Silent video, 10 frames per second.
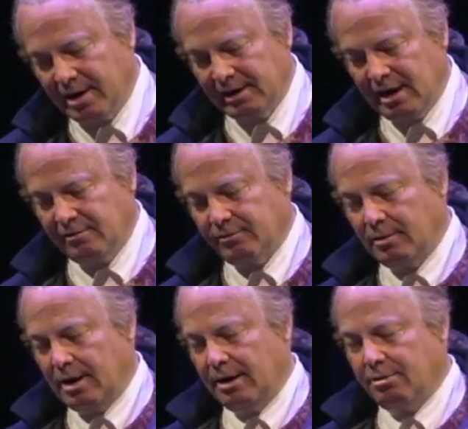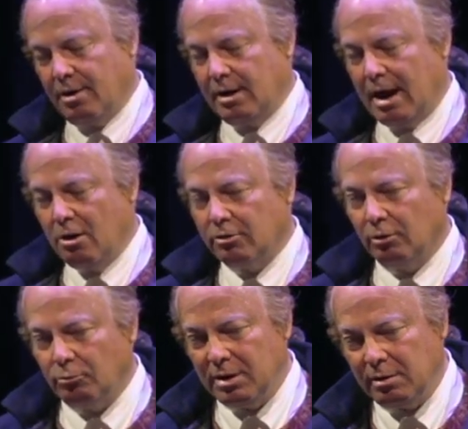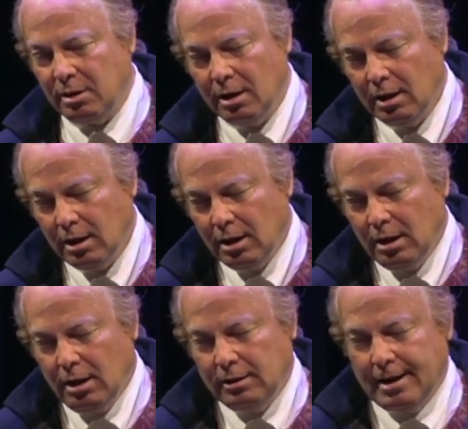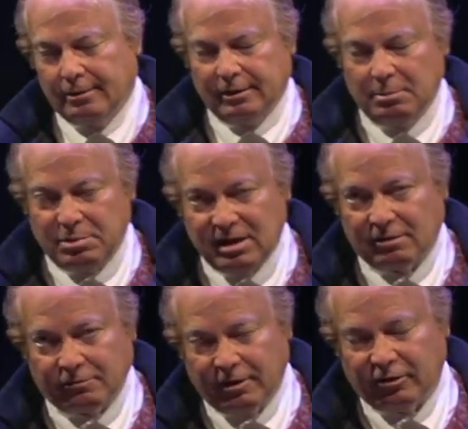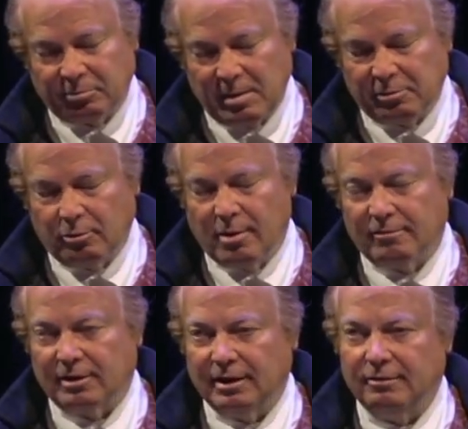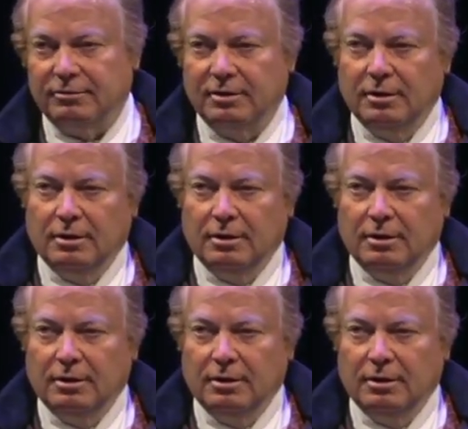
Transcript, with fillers: my life, I thought, how can we not only be the freest people who ever lived,